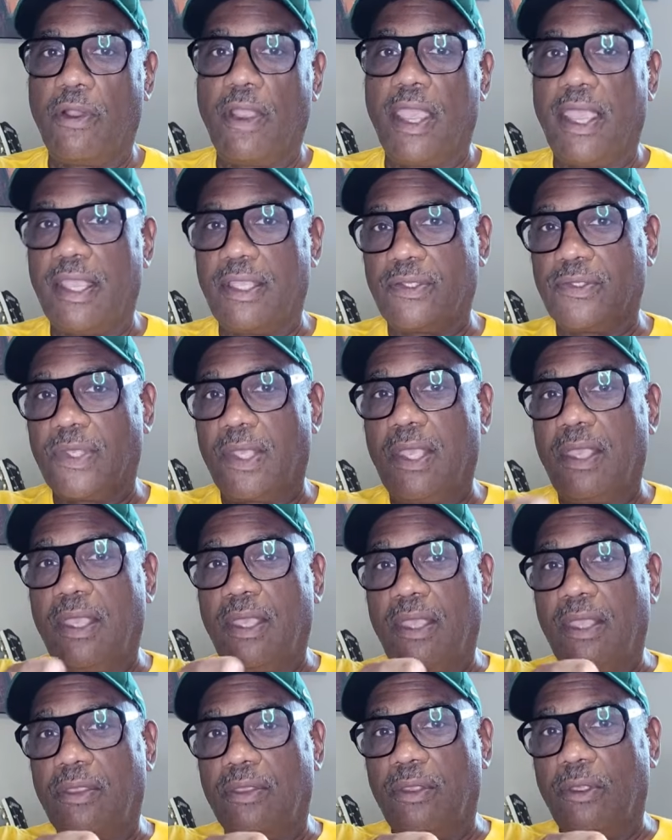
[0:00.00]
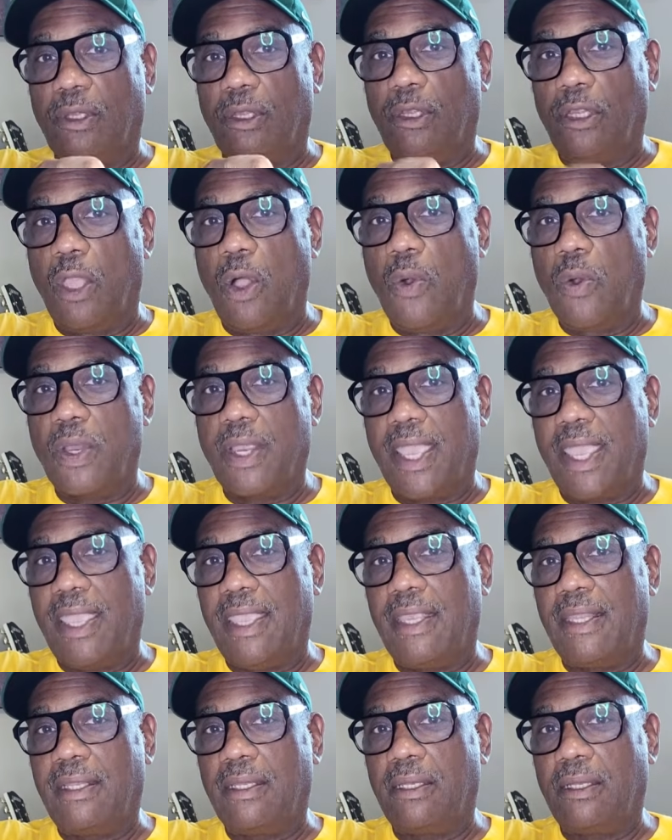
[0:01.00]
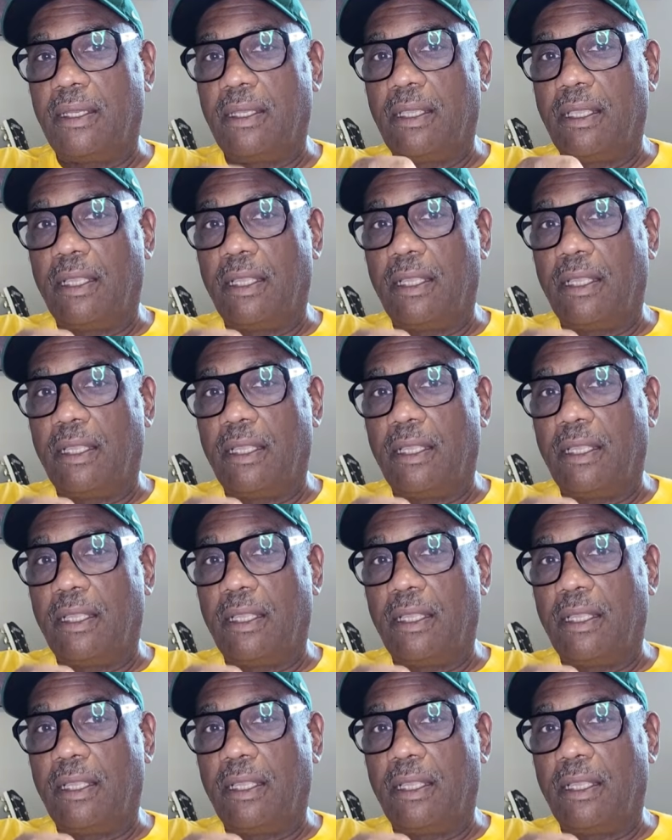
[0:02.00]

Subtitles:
as the lower end,